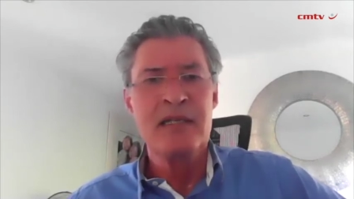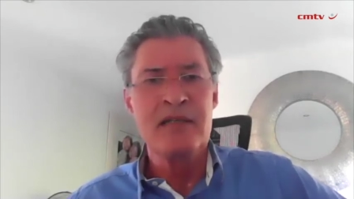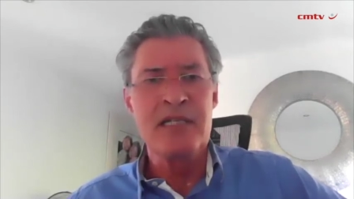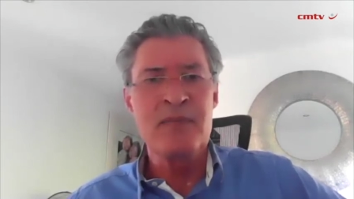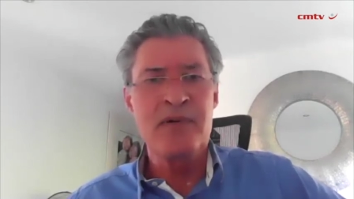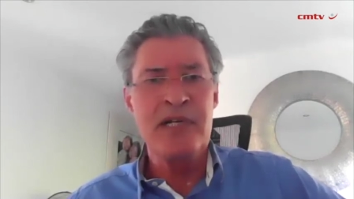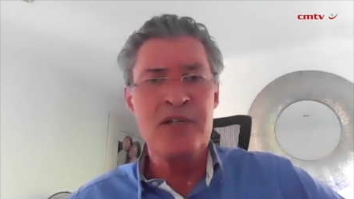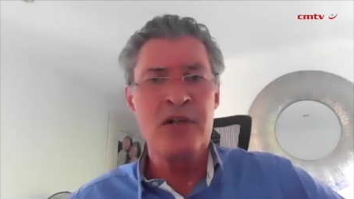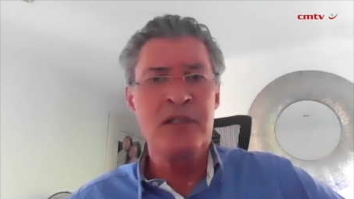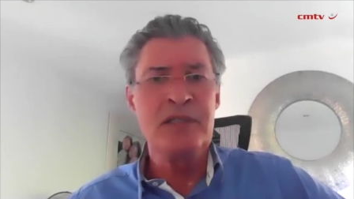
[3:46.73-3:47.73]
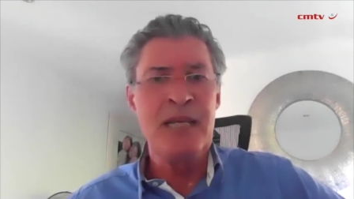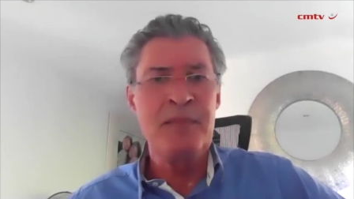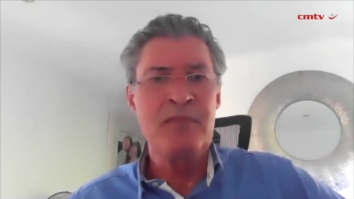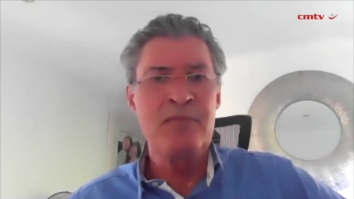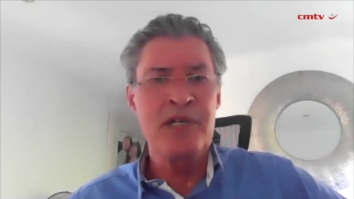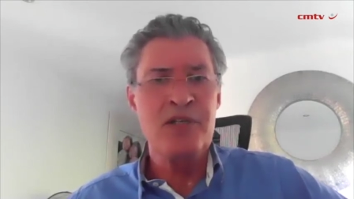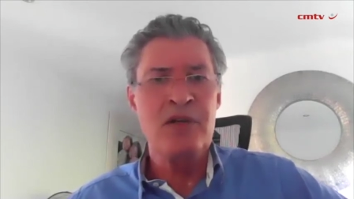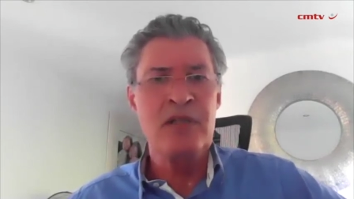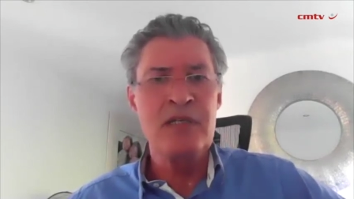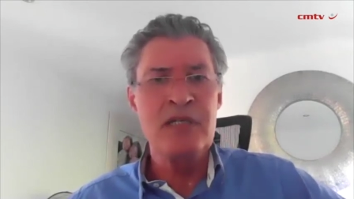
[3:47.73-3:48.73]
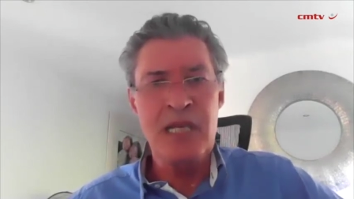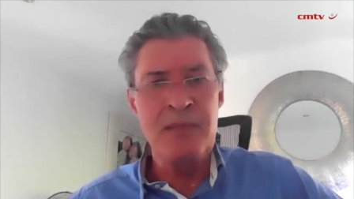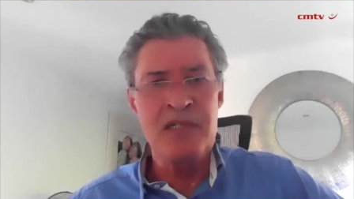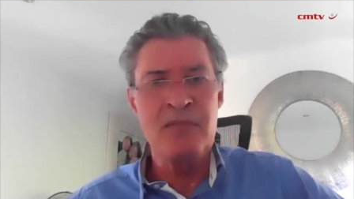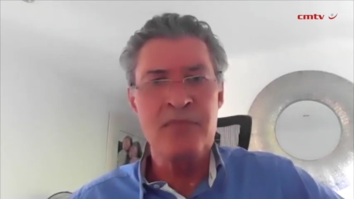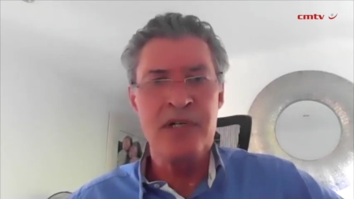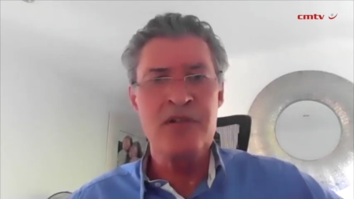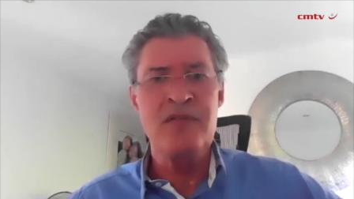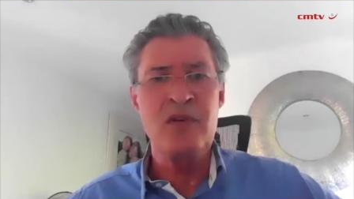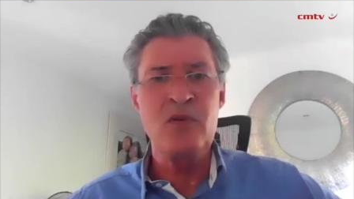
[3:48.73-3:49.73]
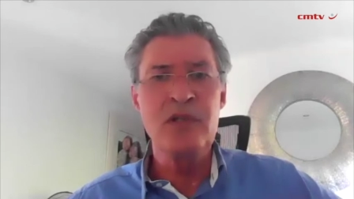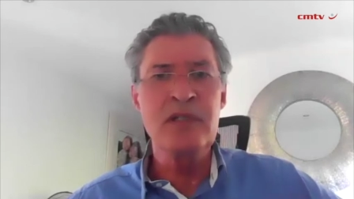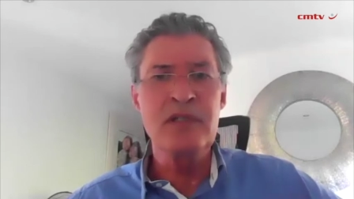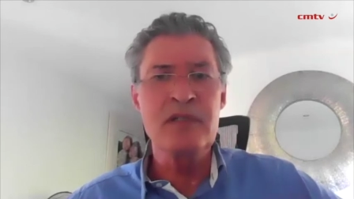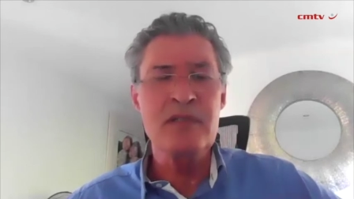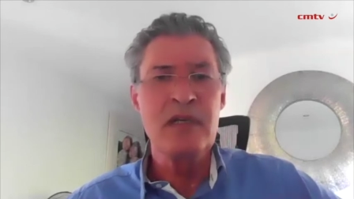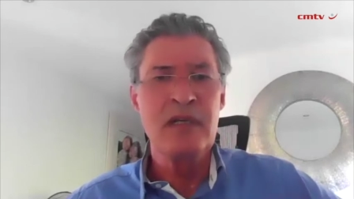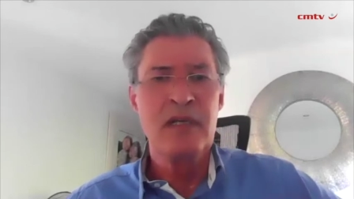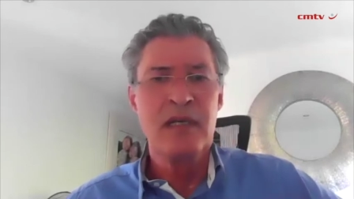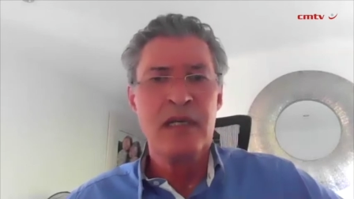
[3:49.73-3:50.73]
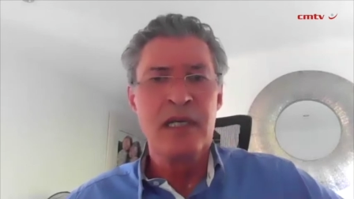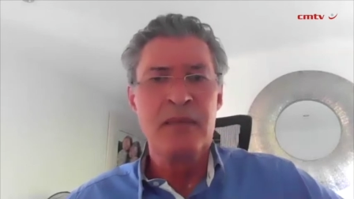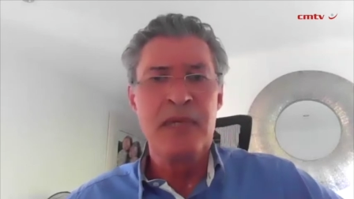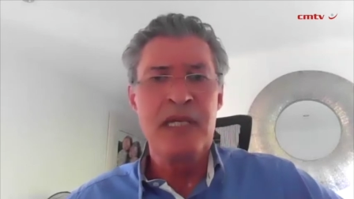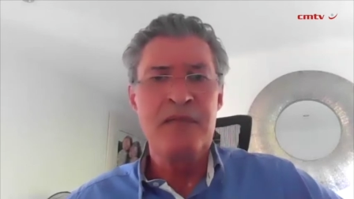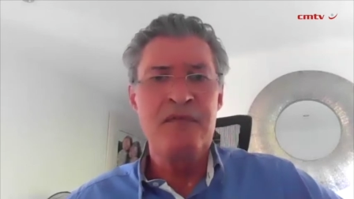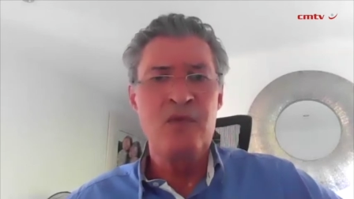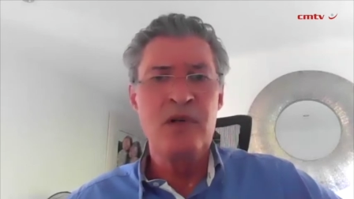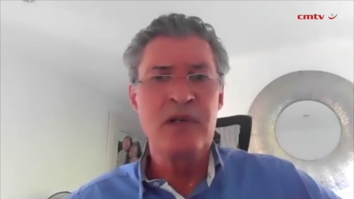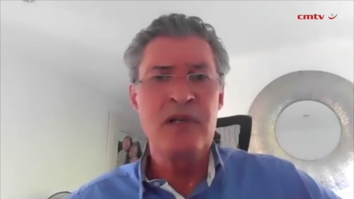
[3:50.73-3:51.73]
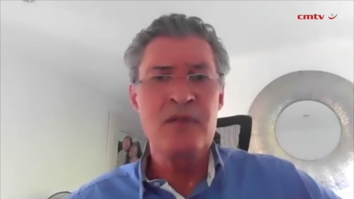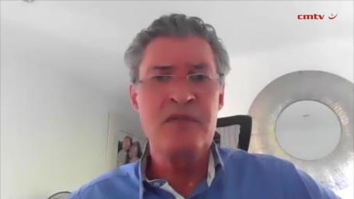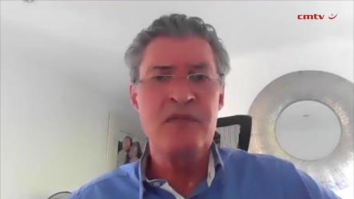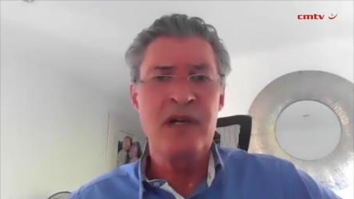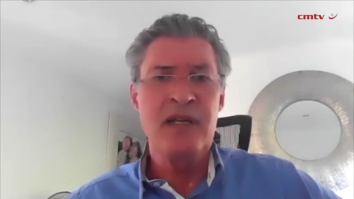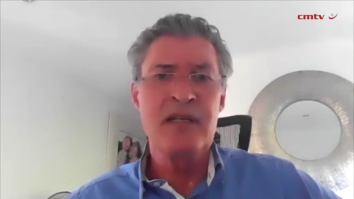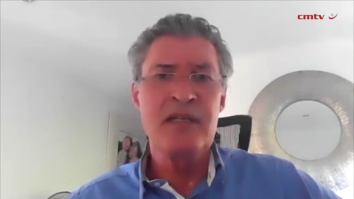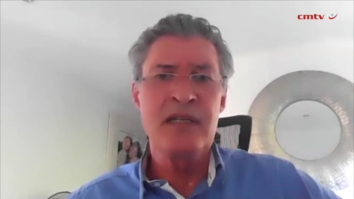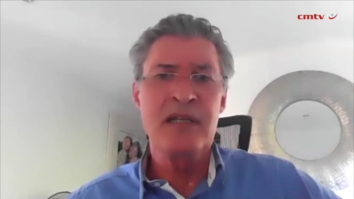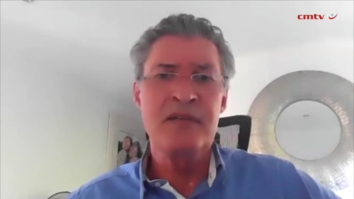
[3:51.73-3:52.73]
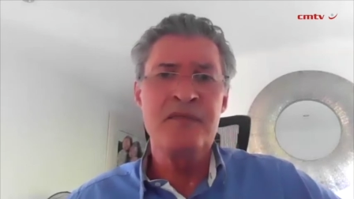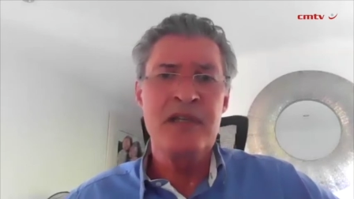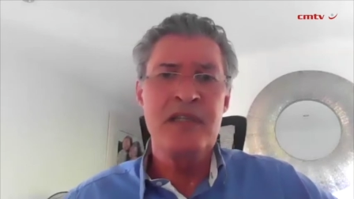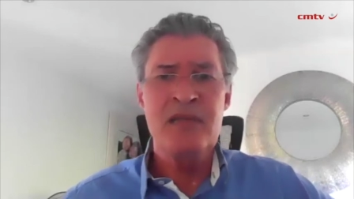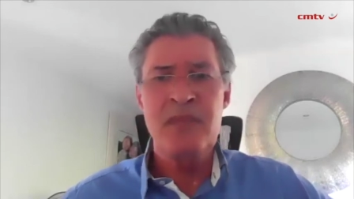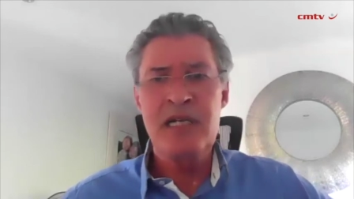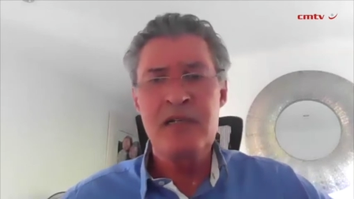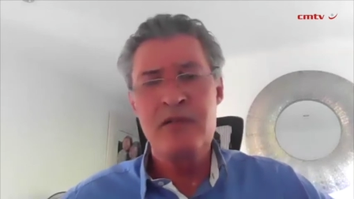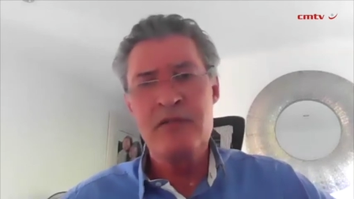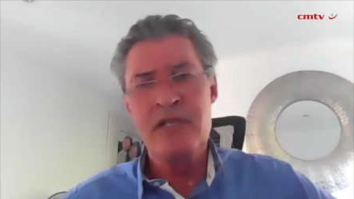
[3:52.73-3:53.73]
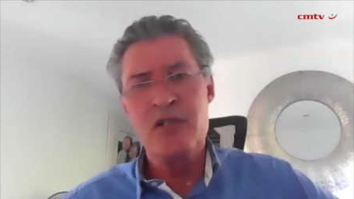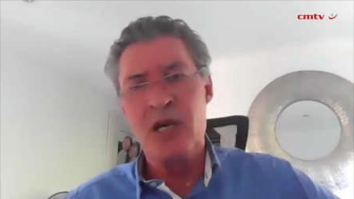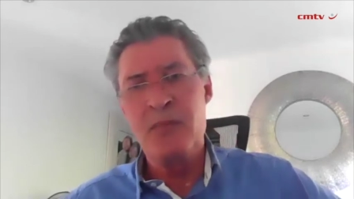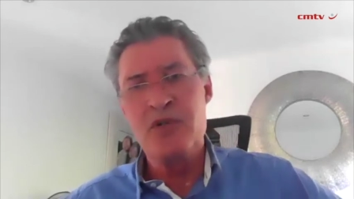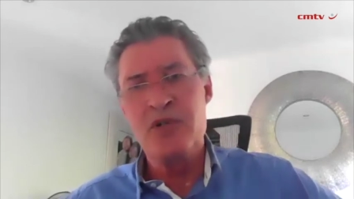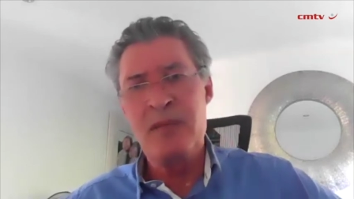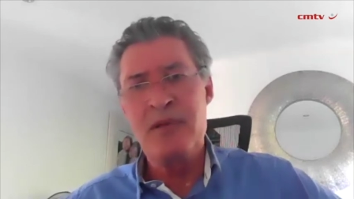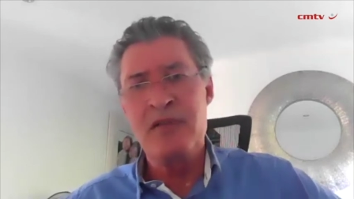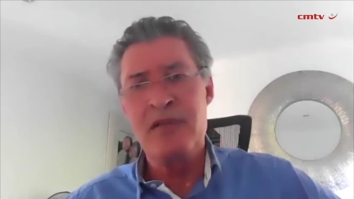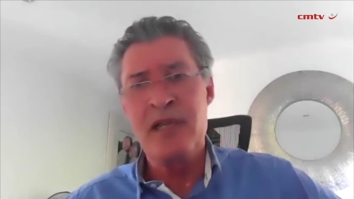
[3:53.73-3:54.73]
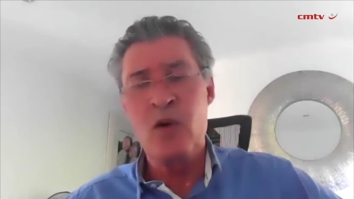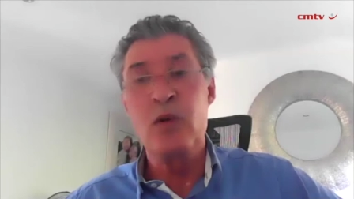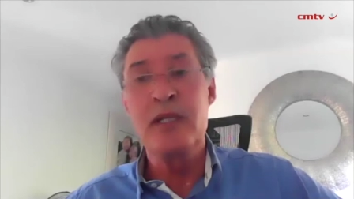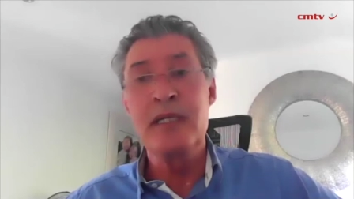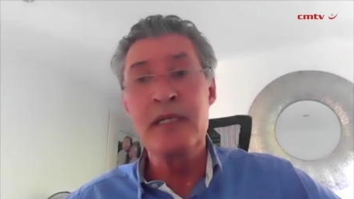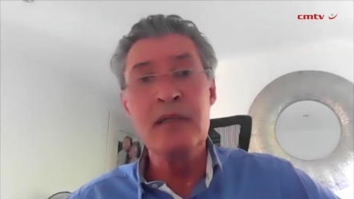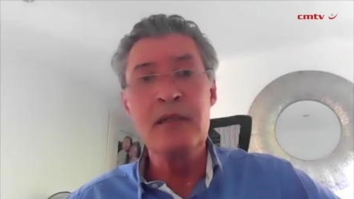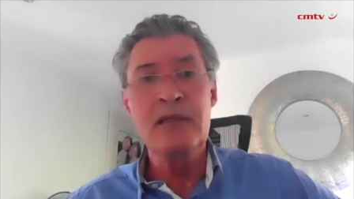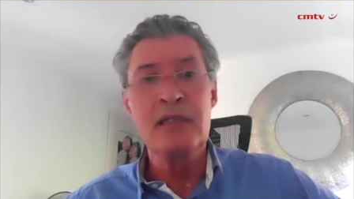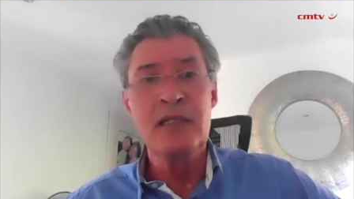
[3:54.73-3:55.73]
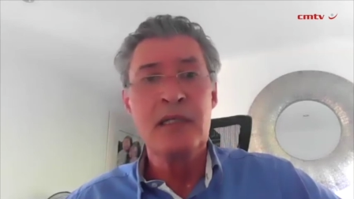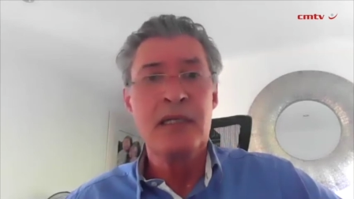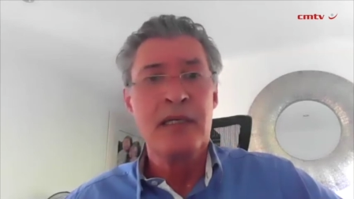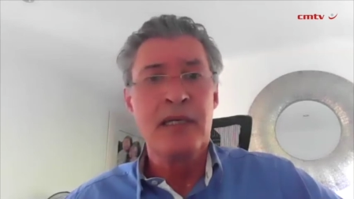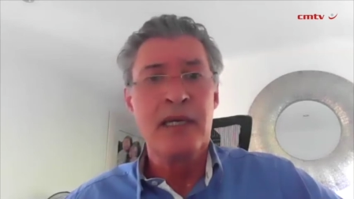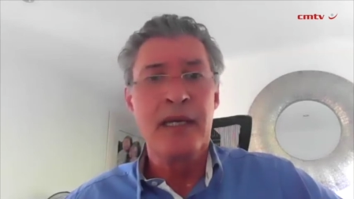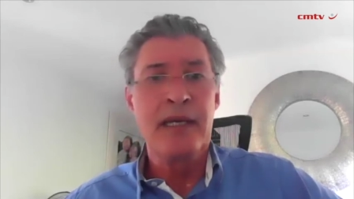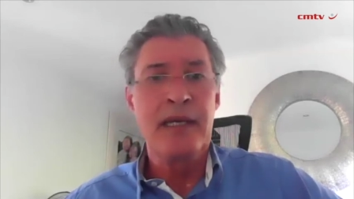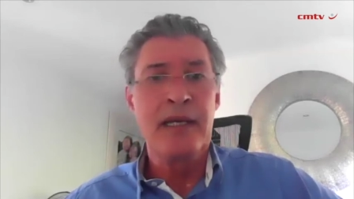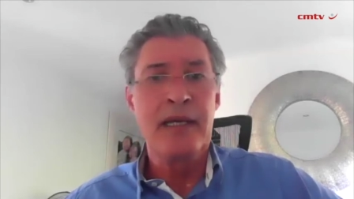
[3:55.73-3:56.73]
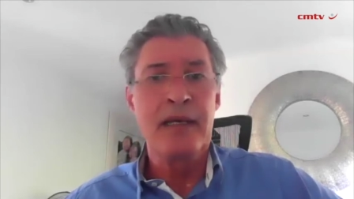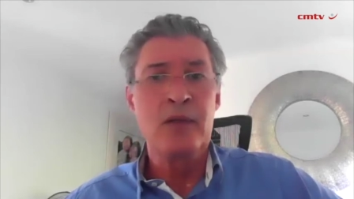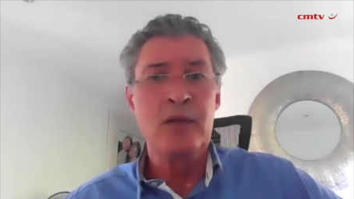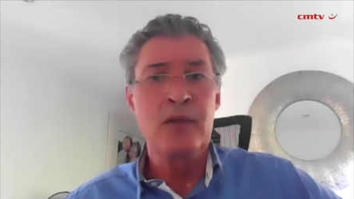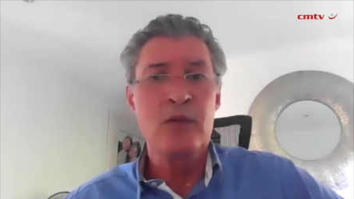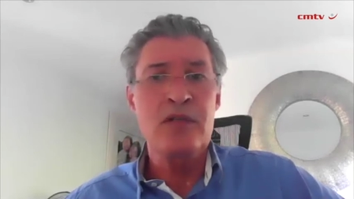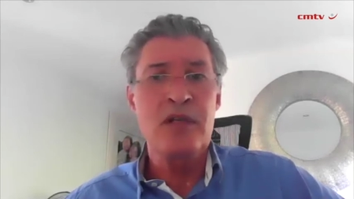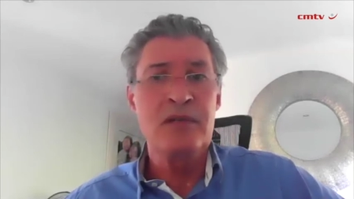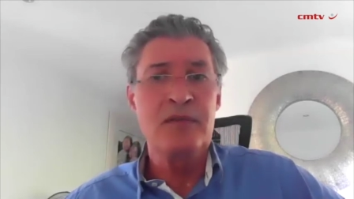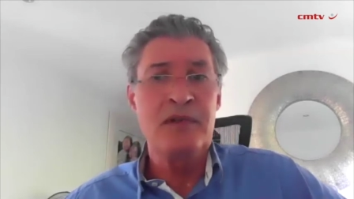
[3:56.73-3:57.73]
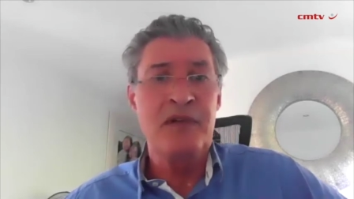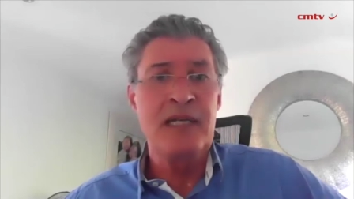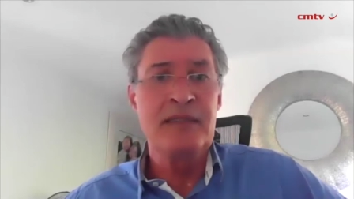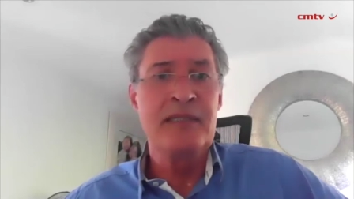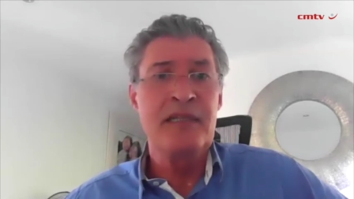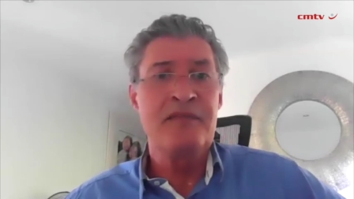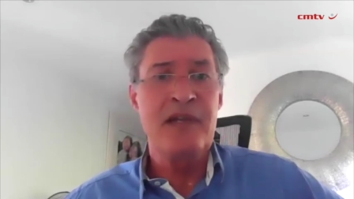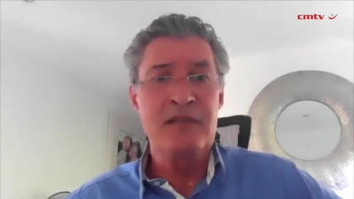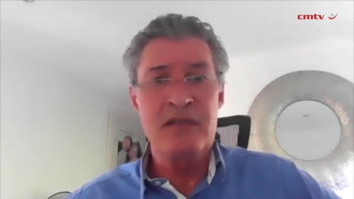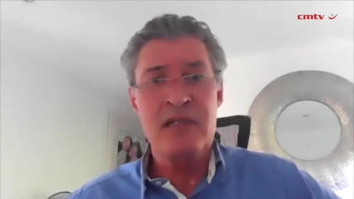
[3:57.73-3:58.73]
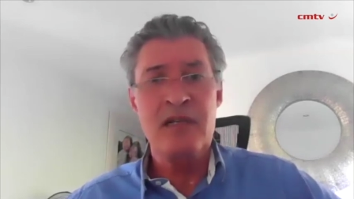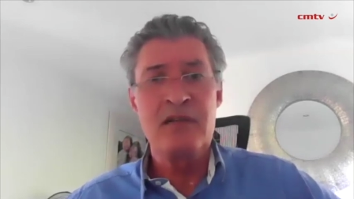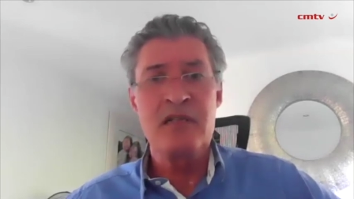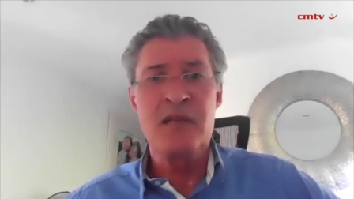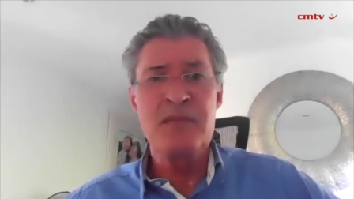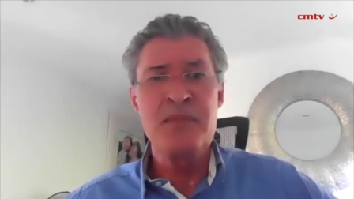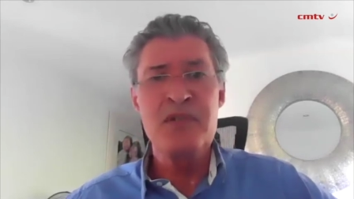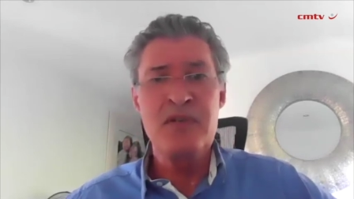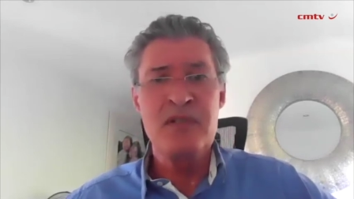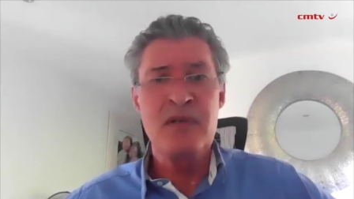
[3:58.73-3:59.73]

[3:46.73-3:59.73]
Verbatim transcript: So there's pressure on them and pressure on the teams and pressure on the workers. And many workers, we find a fear that they might lose their job should they call in ill. And also we find then they fail to disclose a symptom to their